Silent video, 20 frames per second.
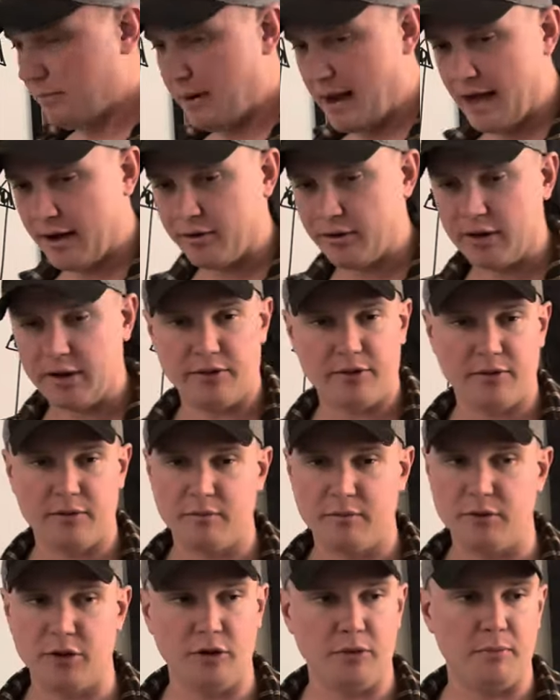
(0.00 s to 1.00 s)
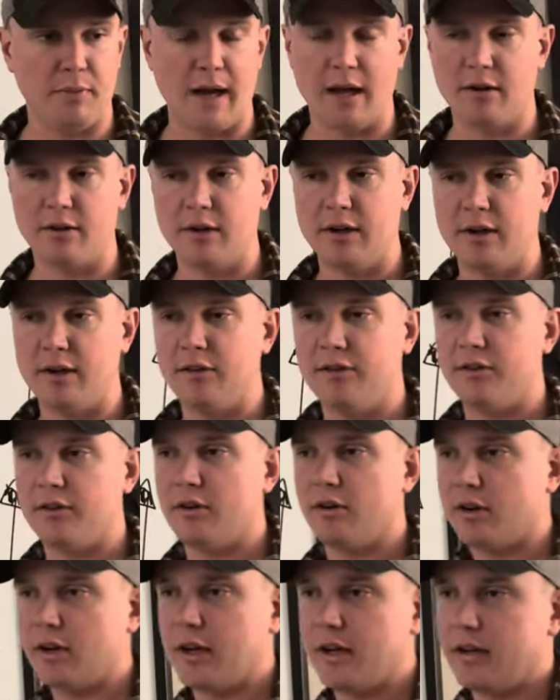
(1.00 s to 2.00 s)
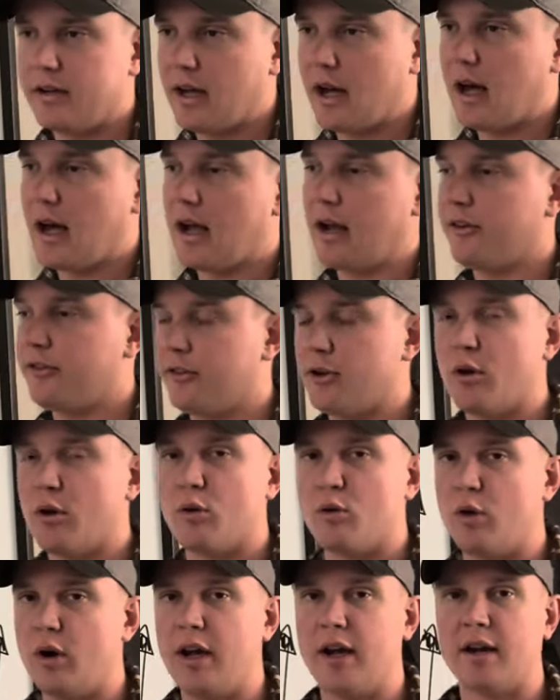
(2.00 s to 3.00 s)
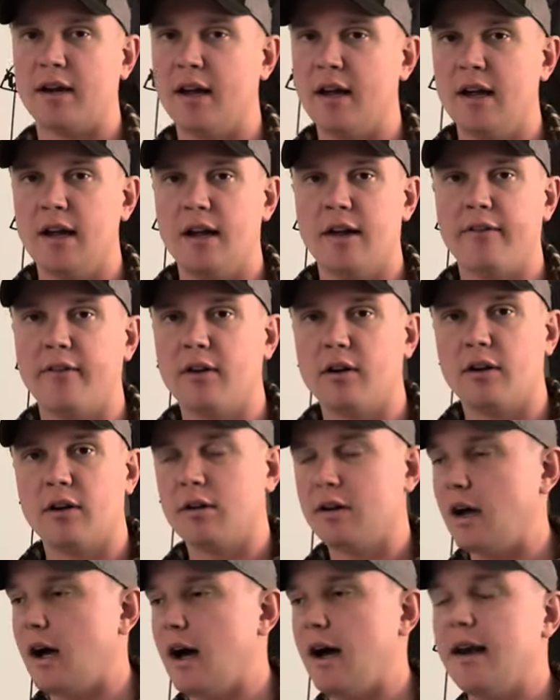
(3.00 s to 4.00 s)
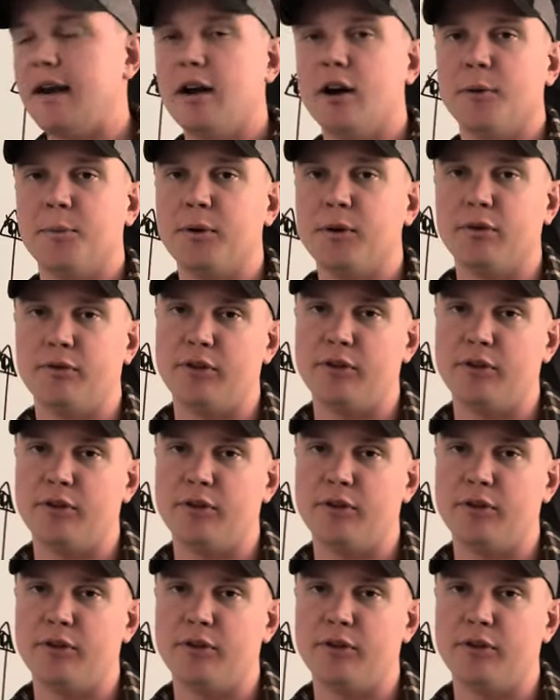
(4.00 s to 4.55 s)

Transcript: batteries, dude, batteries are gonna die so quick. God help you if